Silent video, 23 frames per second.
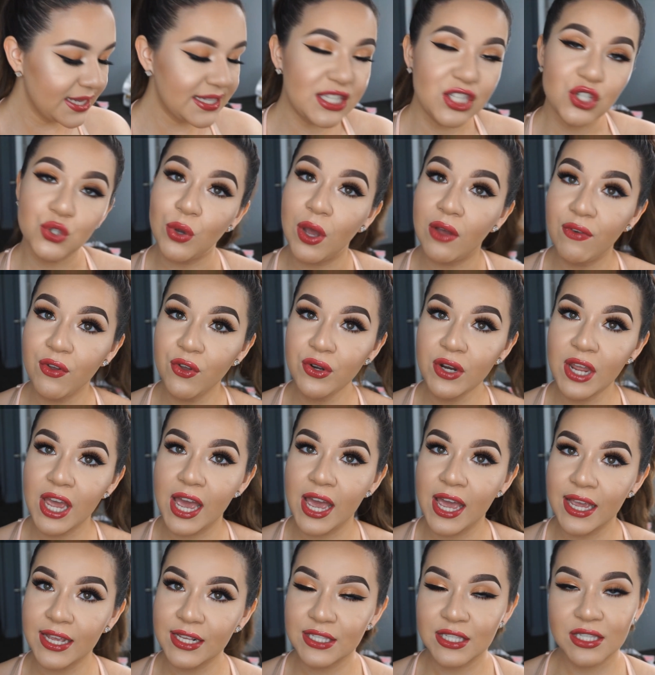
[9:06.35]
It's
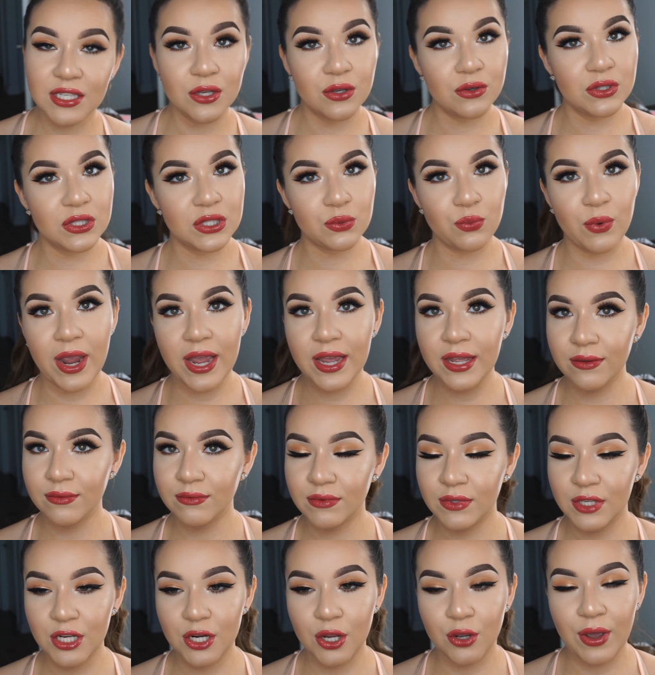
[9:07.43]
12.09, so it's right,
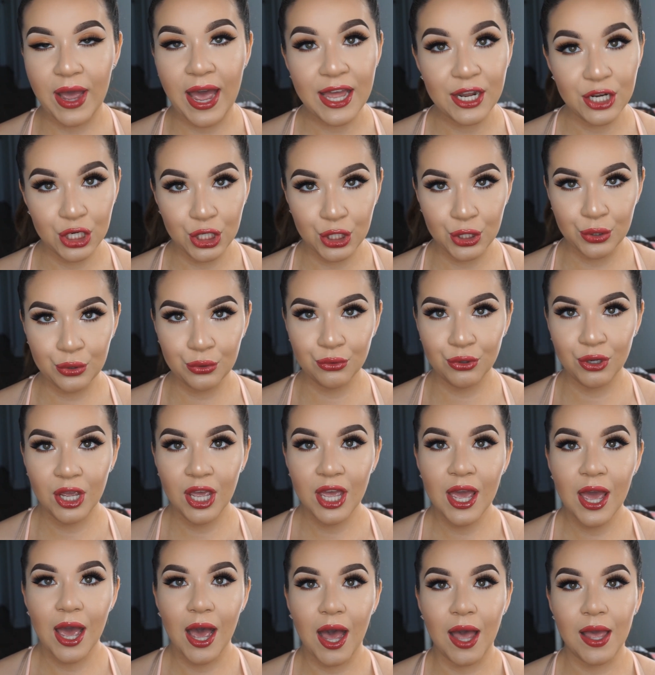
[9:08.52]
you know, at noon.
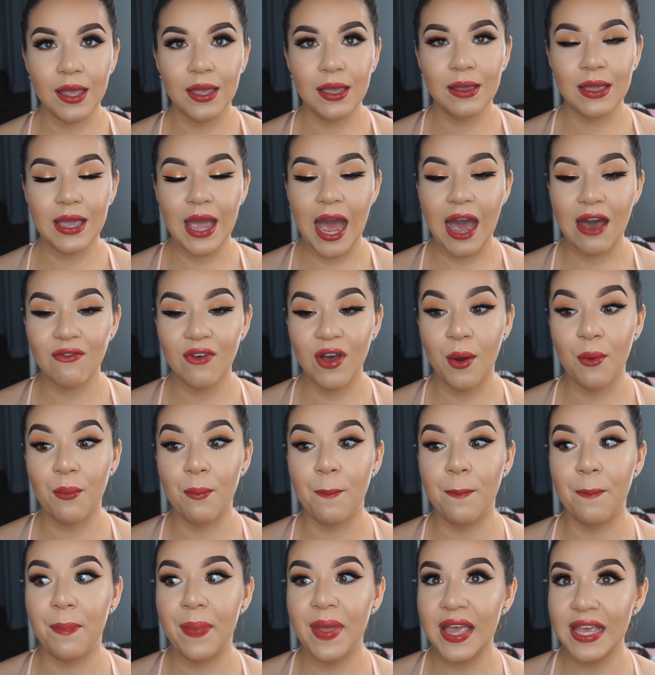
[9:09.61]
I have a
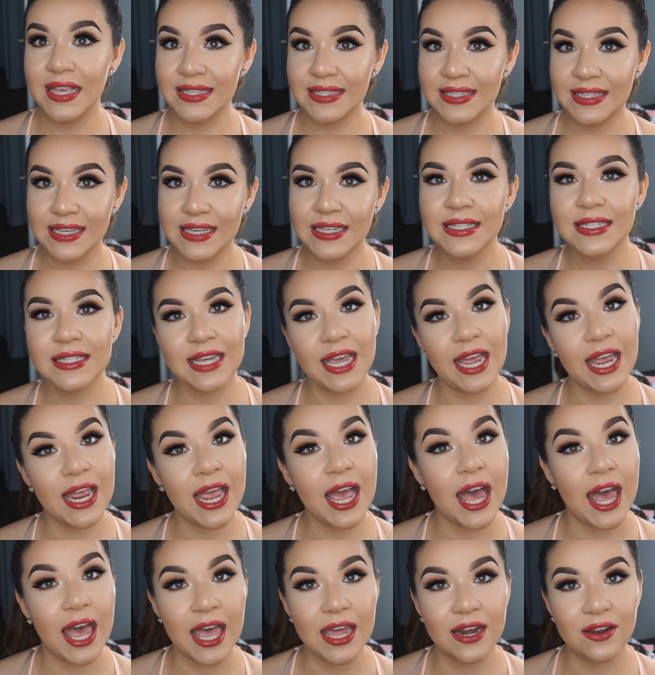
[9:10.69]
busy day
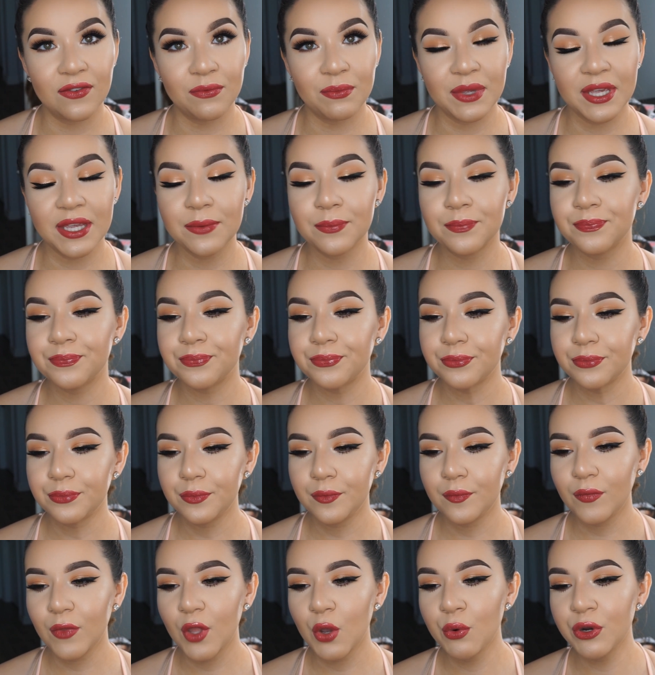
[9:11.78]
ahead of me.
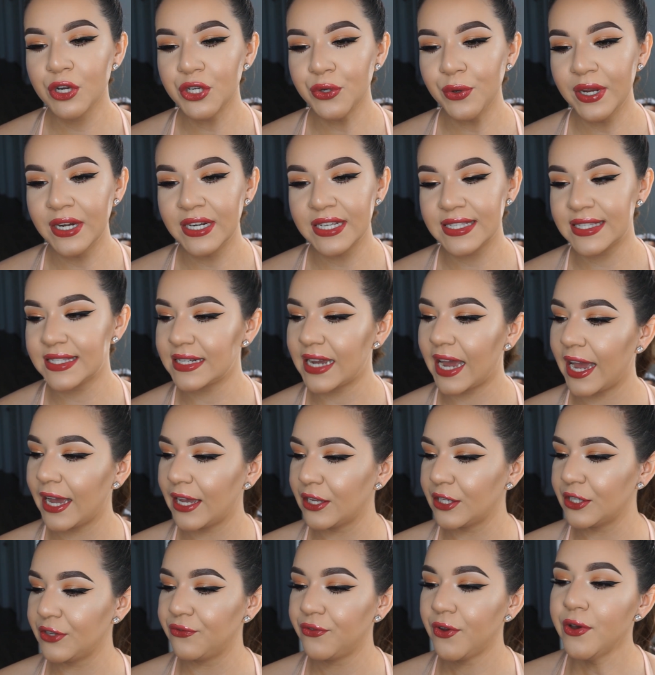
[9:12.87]
We're doing a
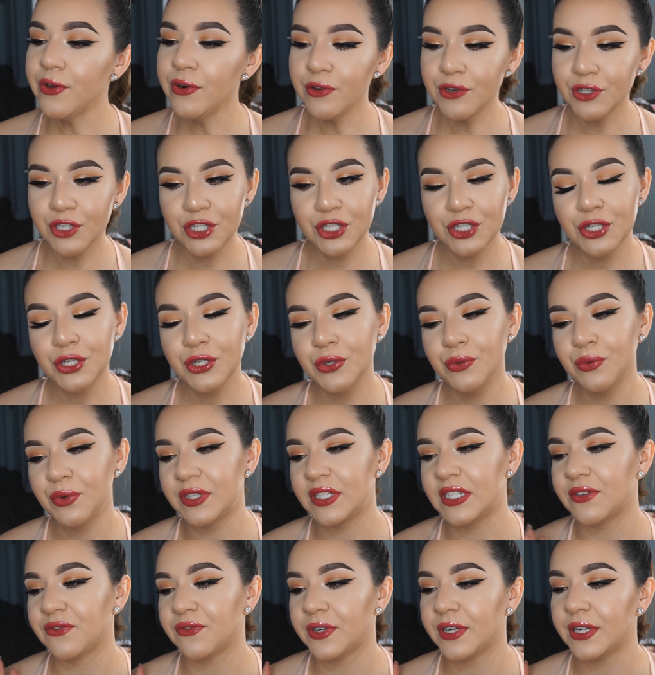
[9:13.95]
styled photo shoot with
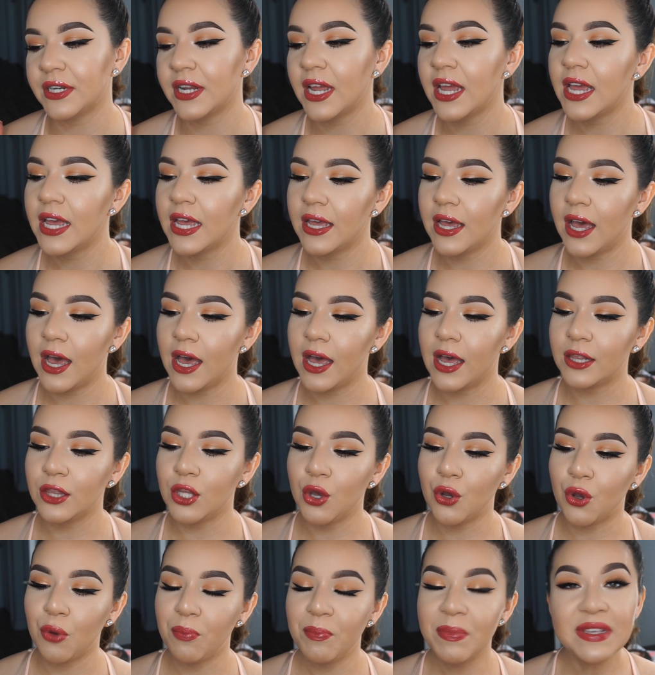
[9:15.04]
different uh,
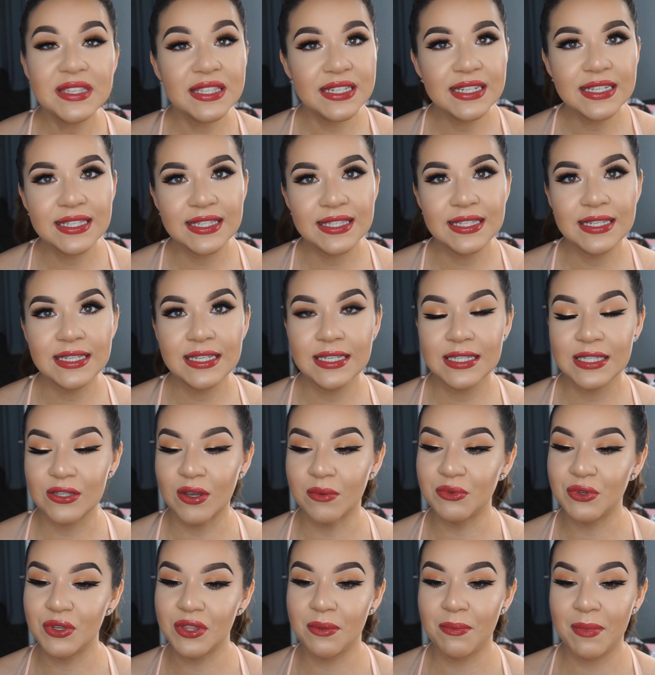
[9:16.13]
local businesses, so
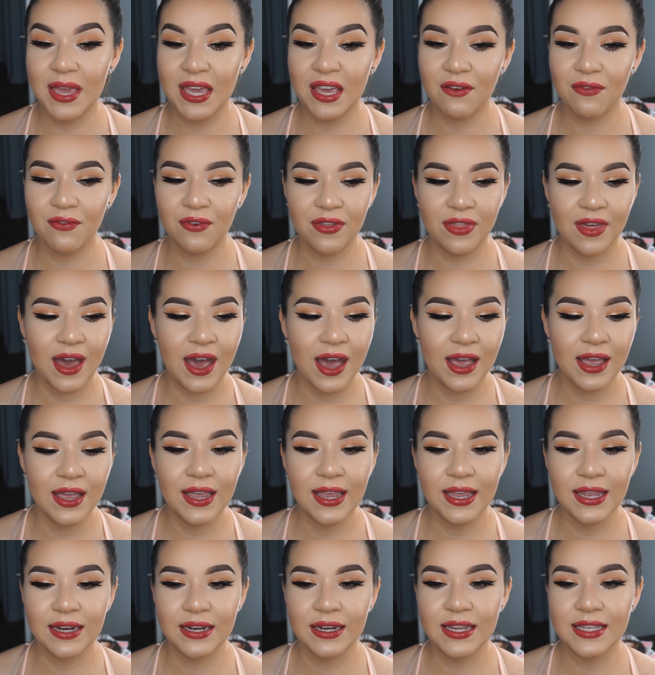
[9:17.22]
I'm doing the makeup for that,
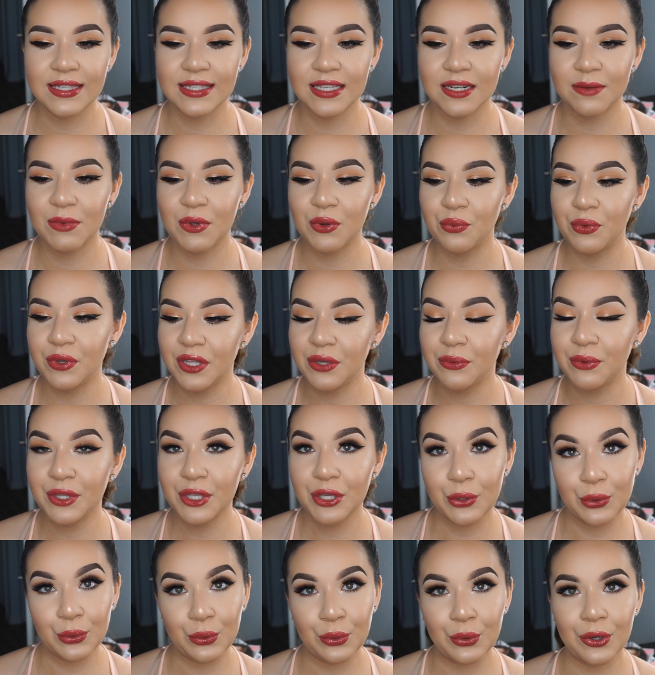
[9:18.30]
and it's gonna be really, really
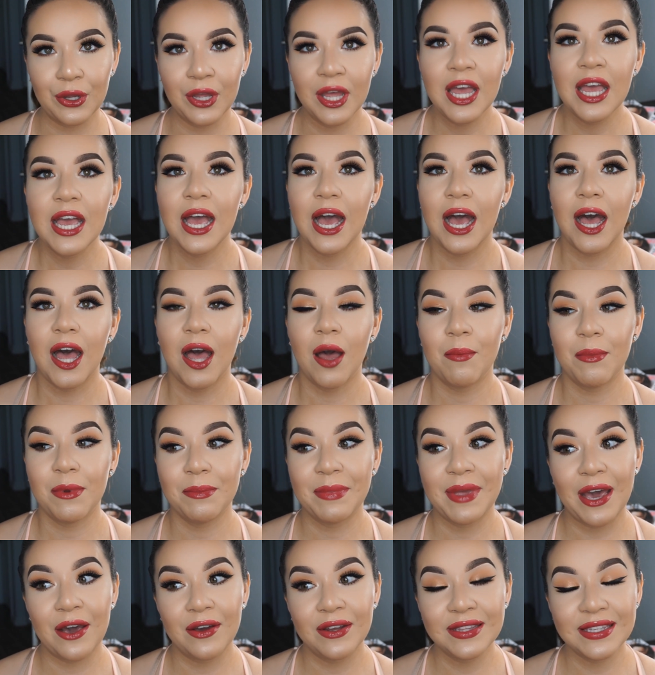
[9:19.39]
cool. Um, I'm gonna
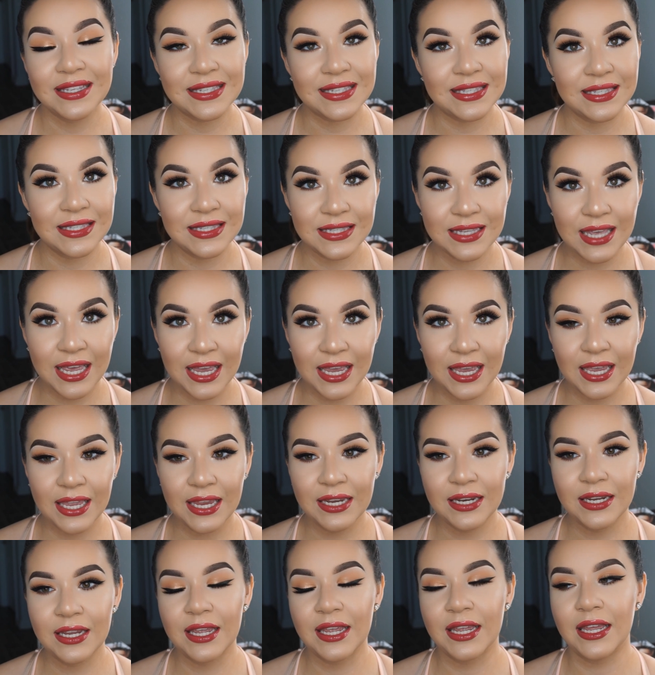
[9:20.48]
be out in the
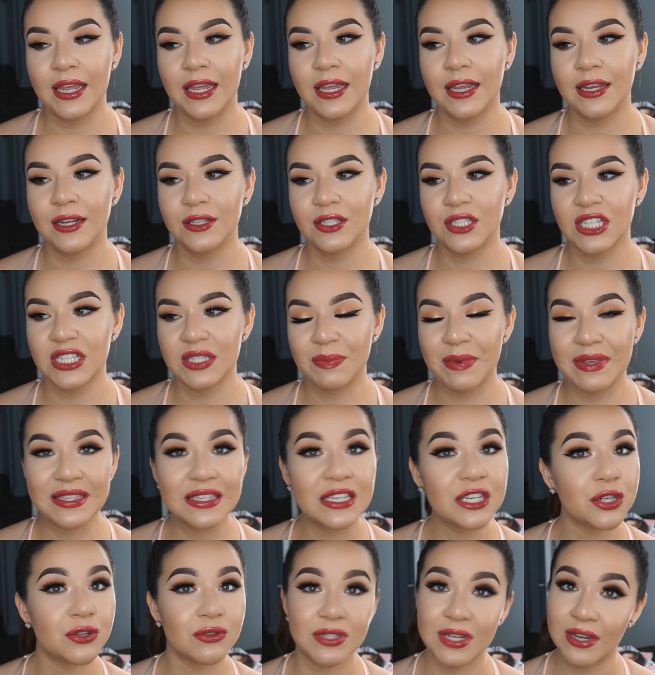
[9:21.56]
sun and just
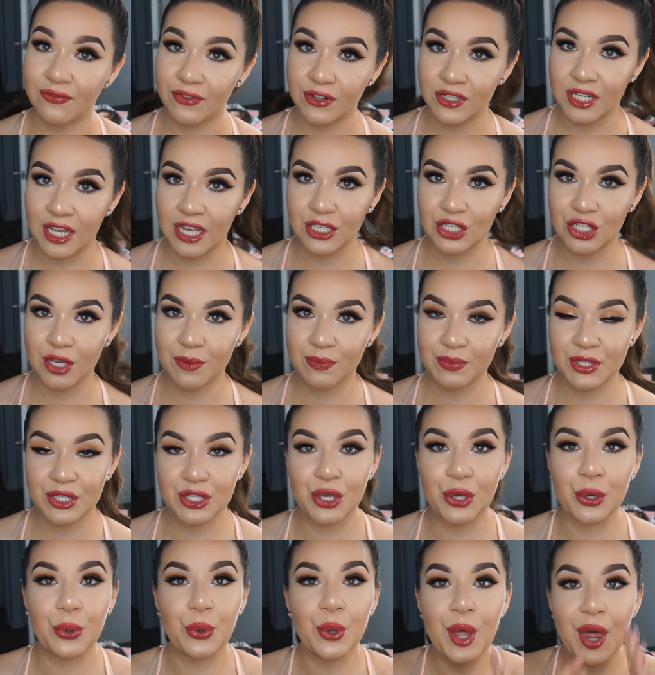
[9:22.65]
basically no time for touch ups
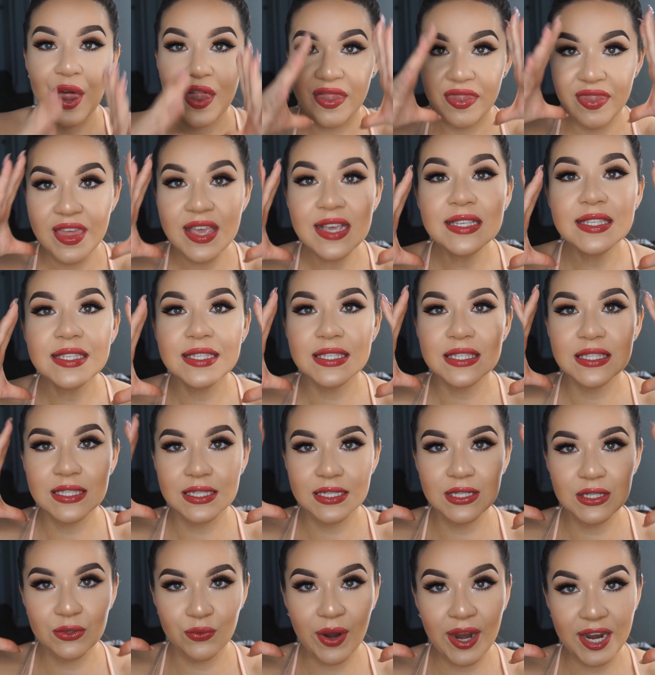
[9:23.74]
So this
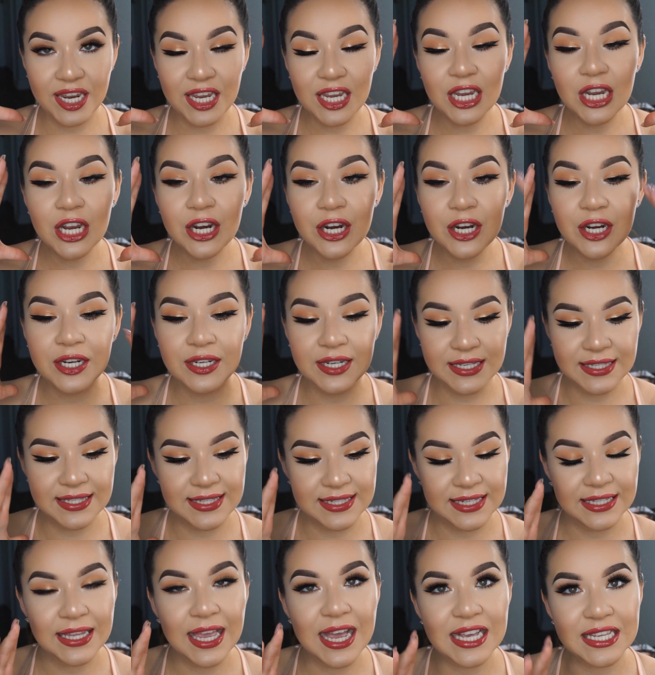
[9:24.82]
right here needs
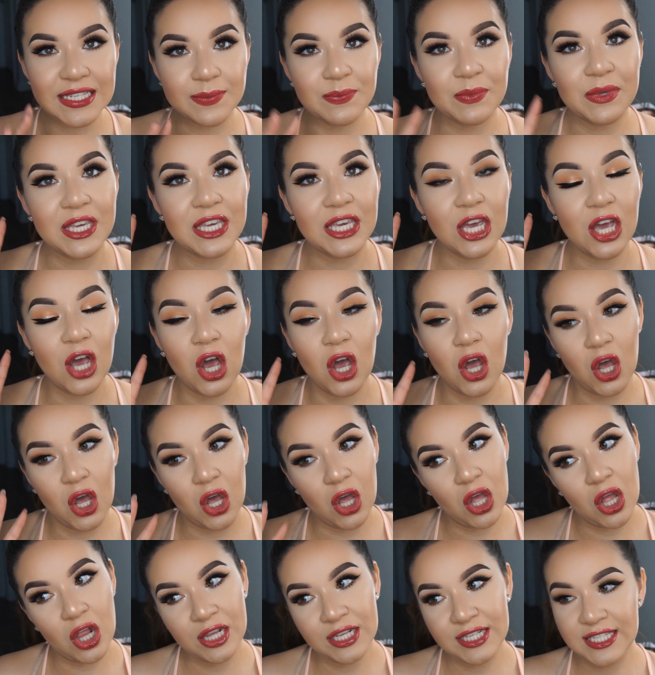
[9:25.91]
to last me
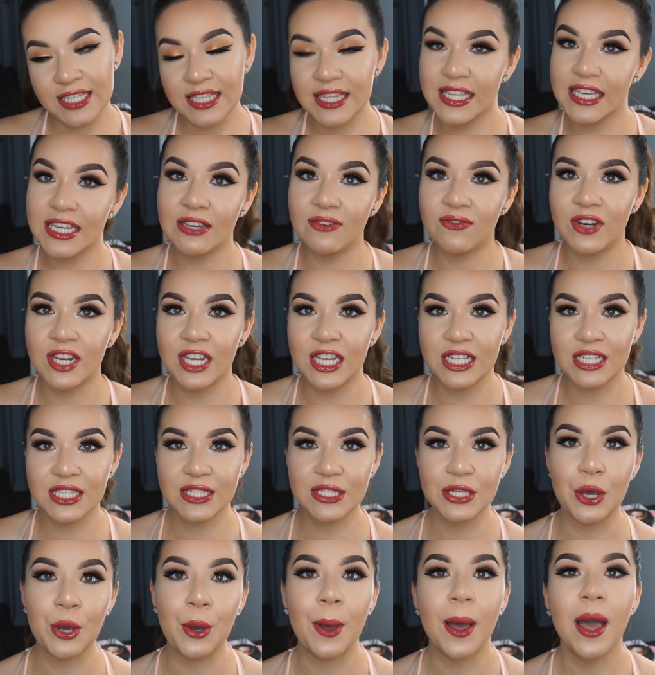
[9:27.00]
all into the evening. So